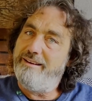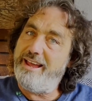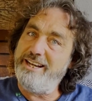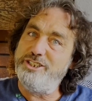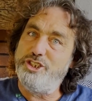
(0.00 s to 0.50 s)

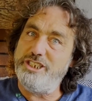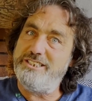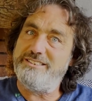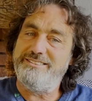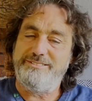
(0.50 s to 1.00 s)

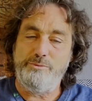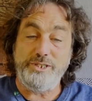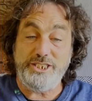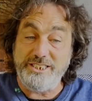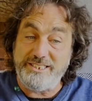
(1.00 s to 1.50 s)
energies,
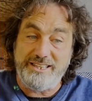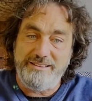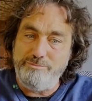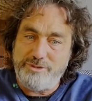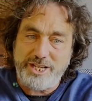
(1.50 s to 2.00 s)
which is
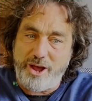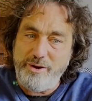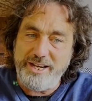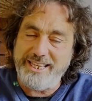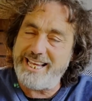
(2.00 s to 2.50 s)

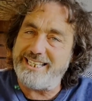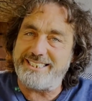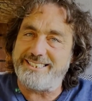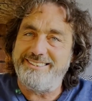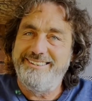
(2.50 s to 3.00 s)
totally
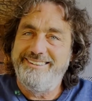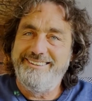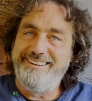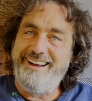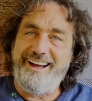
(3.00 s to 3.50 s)
this.
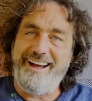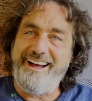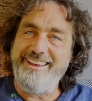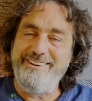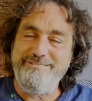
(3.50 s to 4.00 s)

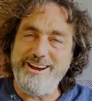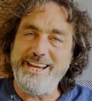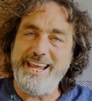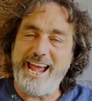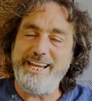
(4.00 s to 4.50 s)
Uh, you're
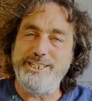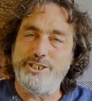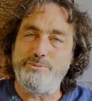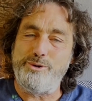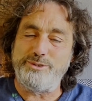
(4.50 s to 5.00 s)
really heading
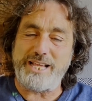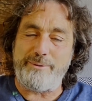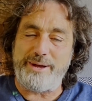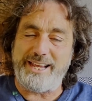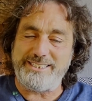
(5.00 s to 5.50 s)
towards that
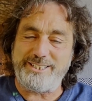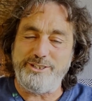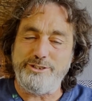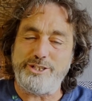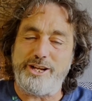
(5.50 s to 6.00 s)
way. It
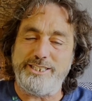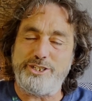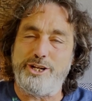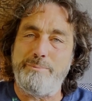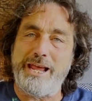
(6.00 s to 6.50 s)
looks like it's
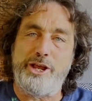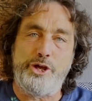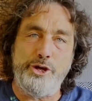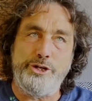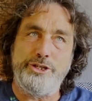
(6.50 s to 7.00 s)
going to be a
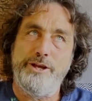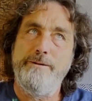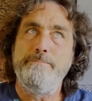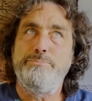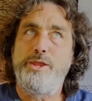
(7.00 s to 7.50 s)
good
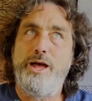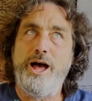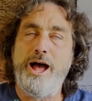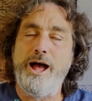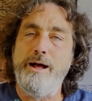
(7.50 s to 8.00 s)

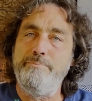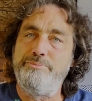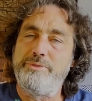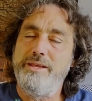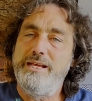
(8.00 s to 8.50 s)

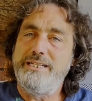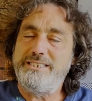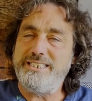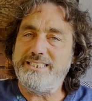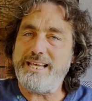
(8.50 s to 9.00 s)
um,
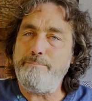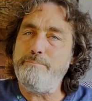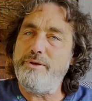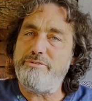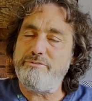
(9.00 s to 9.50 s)

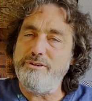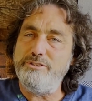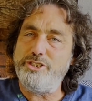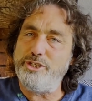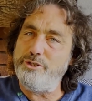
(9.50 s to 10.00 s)
December through
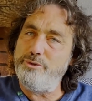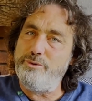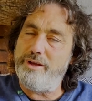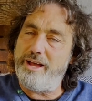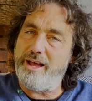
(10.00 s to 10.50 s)

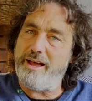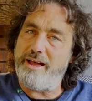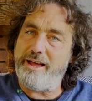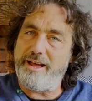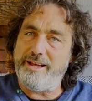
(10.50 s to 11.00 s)
to
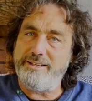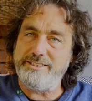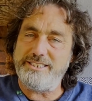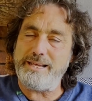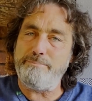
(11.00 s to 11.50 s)
uh,
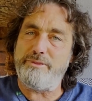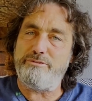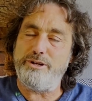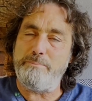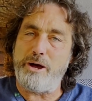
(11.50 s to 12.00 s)
December
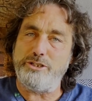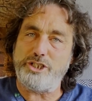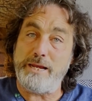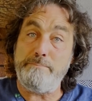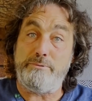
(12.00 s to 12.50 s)
through to March,
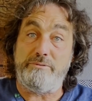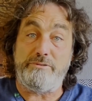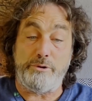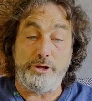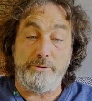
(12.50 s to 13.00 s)
April
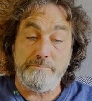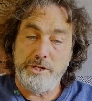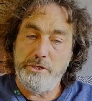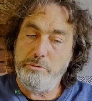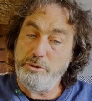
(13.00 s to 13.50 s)
for you,
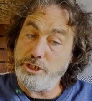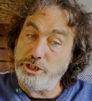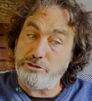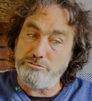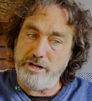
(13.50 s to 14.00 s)
which
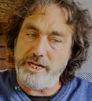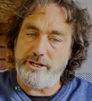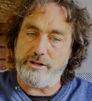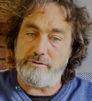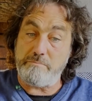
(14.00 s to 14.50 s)
is really
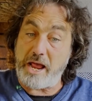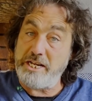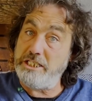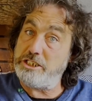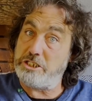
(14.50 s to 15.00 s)
good. And
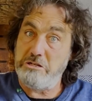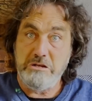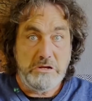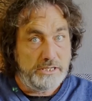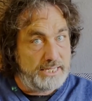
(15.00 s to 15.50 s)
it's
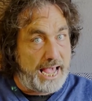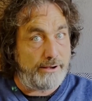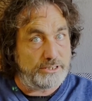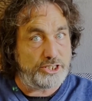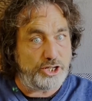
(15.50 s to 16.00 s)
now
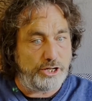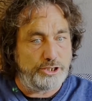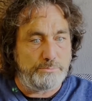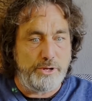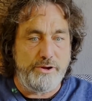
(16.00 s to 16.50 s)
is the time
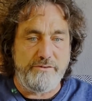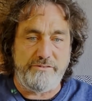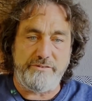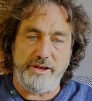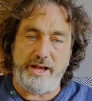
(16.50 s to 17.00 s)
to
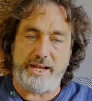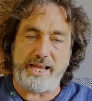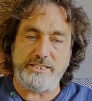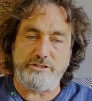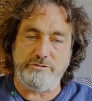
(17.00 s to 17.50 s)
move, uh,
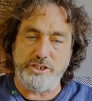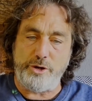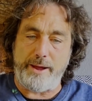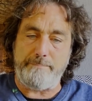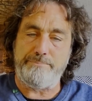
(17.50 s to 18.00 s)
Cancer, and do
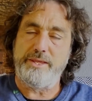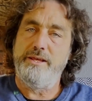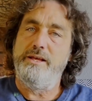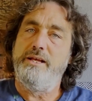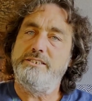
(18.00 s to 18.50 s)
it.
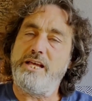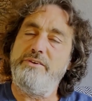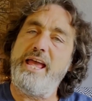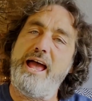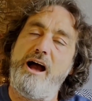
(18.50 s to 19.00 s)
So
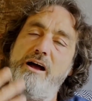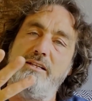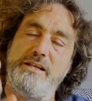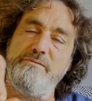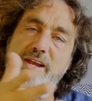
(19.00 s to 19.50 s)
yeah, uh,
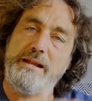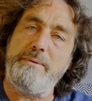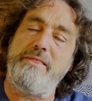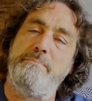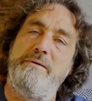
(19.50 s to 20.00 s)
don't forget
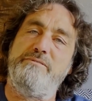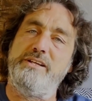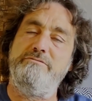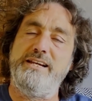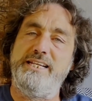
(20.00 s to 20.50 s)
about the monthly
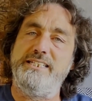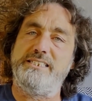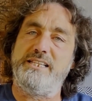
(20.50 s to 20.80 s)
readings and